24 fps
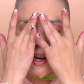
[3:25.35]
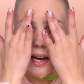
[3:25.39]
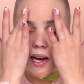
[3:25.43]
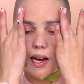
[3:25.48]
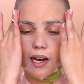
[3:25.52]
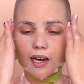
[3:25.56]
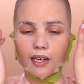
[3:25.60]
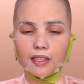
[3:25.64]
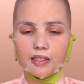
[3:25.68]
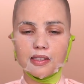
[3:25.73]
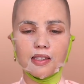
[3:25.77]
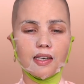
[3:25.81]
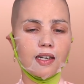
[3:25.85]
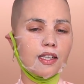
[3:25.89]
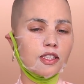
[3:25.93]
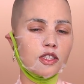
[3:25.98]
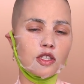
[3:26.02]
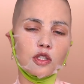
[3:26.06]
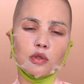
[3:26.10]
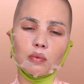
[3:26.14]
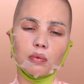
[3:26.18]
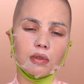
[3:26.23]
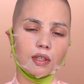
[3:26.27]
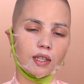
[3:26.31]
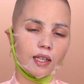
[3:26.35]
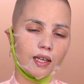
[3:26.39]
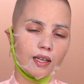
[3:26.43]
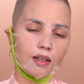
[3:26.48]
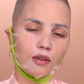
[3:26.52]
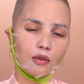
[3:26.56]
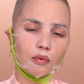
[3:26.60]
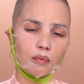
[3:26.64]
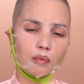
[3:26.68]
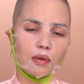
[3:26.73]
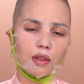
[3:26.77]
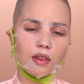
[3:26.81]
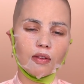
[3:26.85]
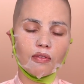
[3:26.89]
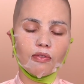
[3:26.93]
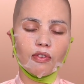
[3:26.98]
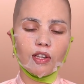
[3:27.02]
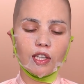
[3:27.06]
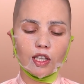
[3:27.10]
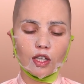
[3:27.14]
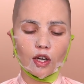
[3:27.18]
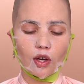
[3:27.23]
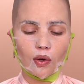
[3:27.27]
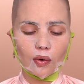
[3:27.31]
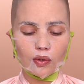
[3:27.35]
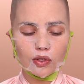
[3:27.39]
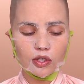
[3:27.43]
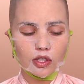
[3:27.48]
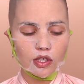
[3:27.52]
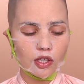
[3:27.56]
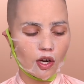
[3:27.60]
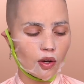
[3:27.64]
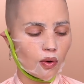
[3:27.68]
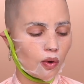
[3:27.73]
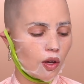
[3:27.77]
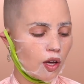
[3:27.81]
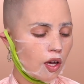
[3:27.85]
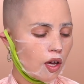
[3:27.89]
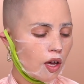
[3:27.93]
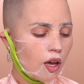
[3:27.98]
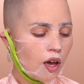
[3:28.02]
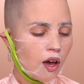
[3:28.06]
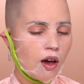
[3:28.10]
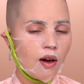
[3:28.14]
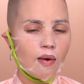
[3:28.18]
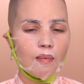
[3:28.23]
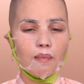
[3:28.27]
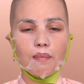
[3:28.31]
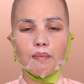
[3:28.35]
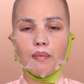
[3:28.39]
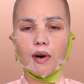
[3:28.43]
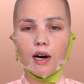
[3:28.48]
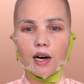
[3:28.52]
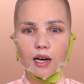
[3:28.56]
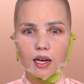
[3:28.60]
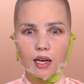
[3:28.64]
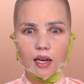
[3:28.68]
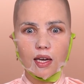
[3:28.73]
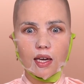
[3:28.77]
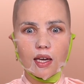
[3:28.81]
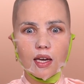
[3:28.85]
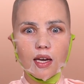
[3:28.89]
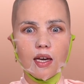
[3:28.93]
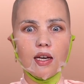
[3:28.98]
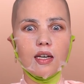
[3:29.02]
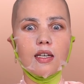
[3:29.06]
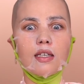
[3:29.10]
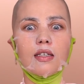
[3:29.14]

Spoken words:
and I just want to get on with the video. So, my